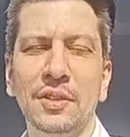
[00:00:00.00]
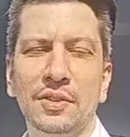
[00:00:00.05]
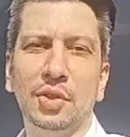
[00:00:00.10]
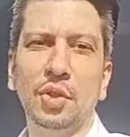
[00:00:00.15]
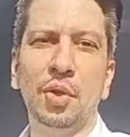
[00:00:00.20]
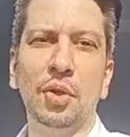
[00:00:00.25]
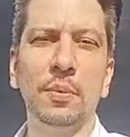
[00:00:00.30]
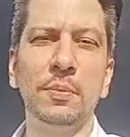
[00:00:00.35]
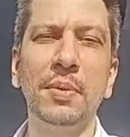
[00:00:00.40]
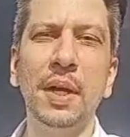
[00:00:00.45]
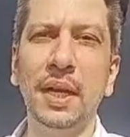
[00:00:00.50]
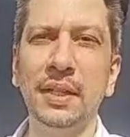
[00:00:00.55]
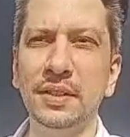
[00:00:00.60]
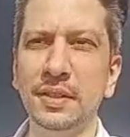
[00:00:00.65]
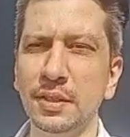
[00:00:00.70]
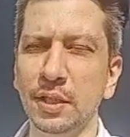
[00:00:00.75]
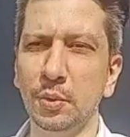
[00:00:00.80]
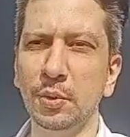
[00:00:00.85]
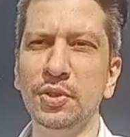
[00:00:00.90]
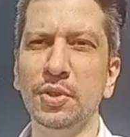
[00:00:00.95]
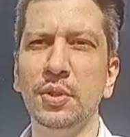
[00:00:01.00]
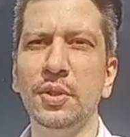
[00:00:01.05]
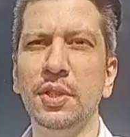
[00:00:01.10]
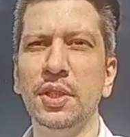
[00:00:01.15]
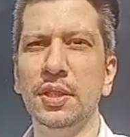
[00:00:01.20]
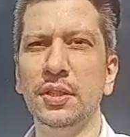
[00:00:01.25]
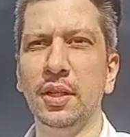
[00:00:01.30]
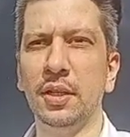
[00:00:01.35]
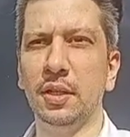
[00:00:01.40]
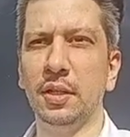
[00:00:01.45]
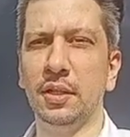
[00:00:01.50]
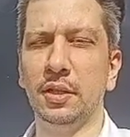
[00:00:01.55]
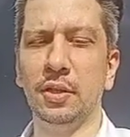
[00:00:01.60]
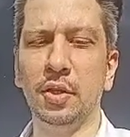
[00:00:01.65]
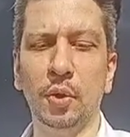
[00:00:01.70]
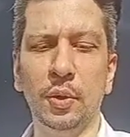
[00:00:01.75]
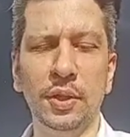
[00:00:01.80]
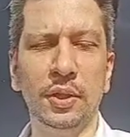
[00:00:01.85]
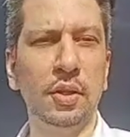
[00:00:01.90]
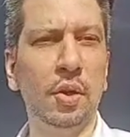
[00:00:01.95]
So I think there is a need
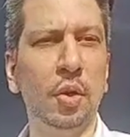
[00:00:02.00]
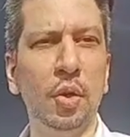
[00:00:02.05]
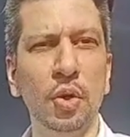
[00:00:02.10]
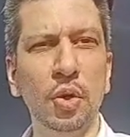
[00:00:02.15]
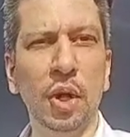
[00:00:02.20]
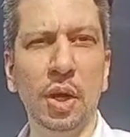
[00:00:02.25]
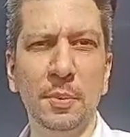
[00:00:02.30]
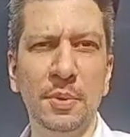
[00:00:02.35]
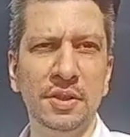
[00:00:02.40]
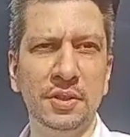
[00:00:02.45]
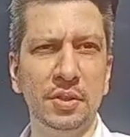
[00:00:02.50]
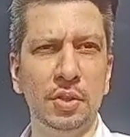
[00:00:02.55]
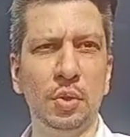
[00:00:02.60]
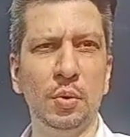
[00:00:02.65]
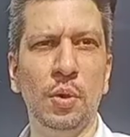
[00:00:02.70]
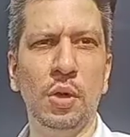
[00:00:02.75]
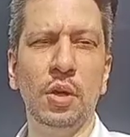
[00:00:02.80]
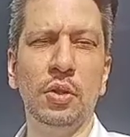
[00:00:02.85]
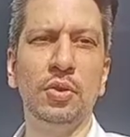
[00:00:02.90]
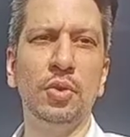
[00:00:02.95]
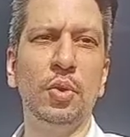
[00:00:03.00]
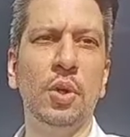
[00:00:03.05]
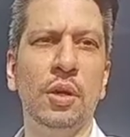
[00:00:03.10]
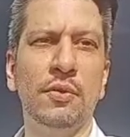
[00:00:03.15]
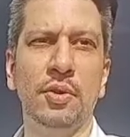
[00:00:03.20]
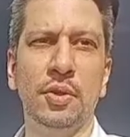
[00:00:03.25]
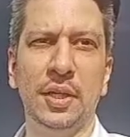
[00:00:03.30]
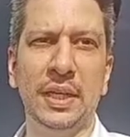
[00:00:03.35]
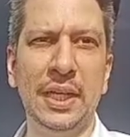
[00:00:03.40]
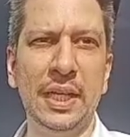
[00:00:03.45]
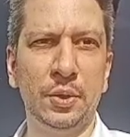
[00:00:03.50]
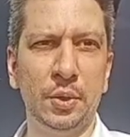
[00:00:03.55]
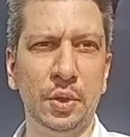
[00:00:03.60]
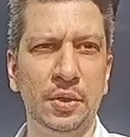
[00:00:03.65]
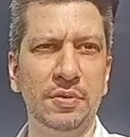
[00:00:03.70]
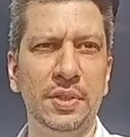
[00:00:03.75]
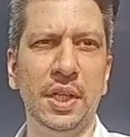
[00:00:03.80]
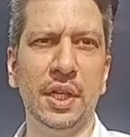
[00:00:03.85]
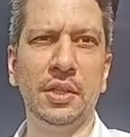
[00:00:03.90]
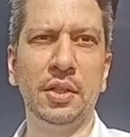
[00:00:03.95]
now in all the armies in the world to have
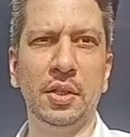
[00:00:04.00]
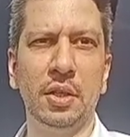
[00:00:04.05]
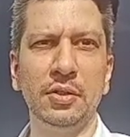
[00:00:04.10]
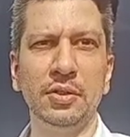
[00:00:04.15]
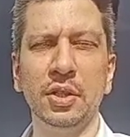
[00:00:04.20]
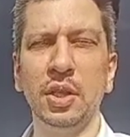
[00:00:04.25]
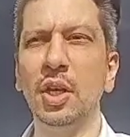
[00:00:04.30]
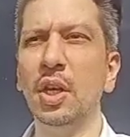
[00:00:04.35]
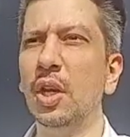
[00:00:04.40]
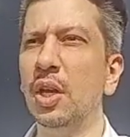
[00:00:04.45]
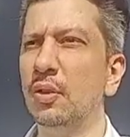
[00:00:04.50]
electric vehicles.